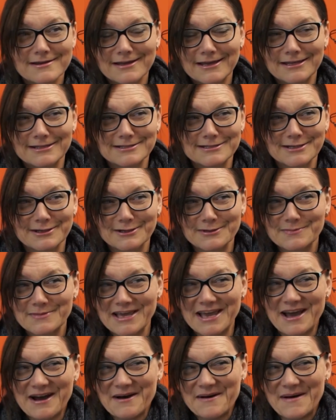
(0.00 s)
it took
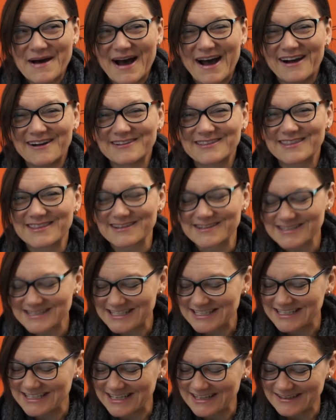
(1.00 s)
me about
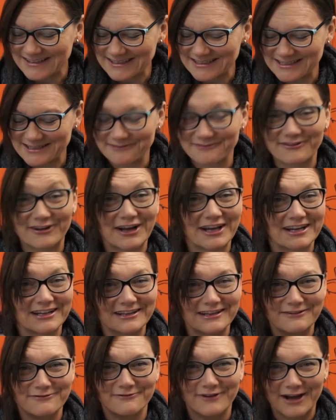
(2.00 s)
13 years to
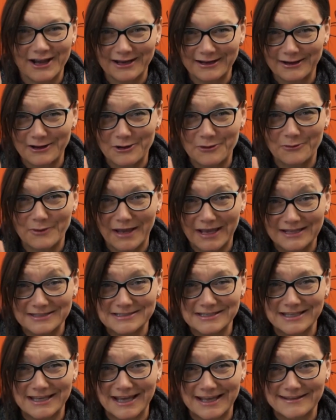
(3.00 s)
finally find a way
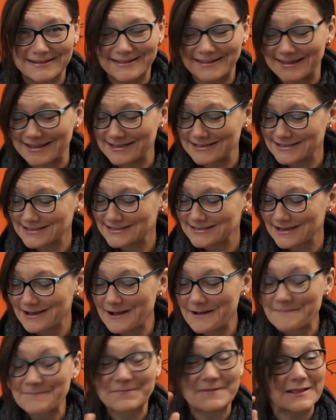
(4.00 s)
to get this
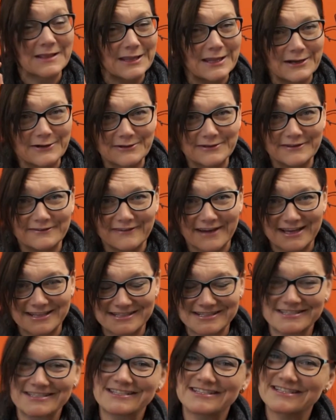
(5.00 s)
little
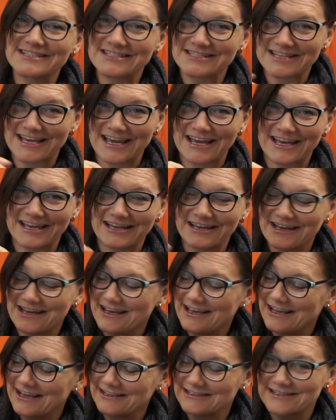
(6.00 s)
device to stay
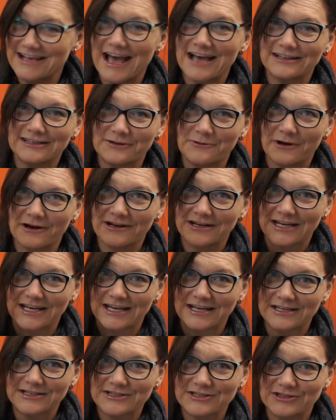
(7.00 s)
exactly where it
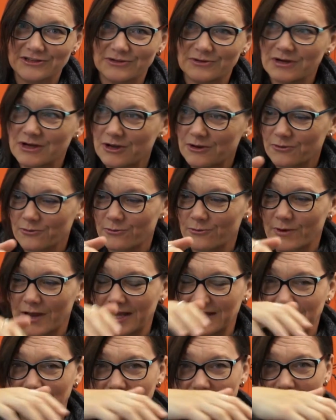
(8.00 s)
needed to,
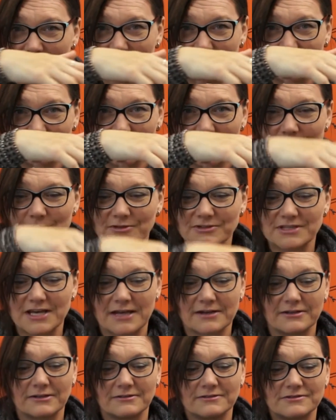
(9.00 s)
right here in the carpal
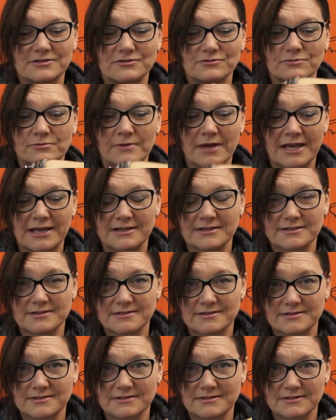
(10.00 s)
tunnel, to
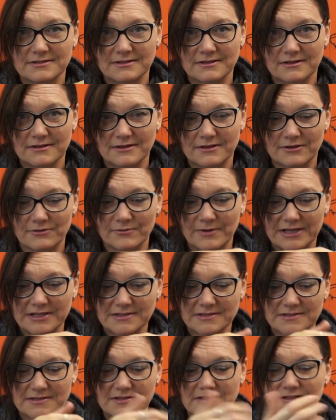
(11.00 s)
raise the
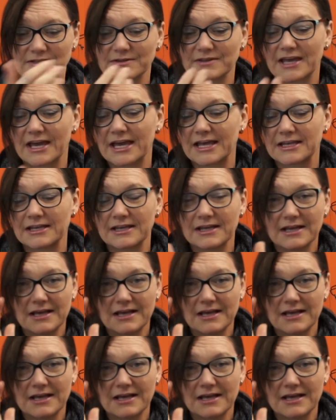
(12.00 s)
wrist so that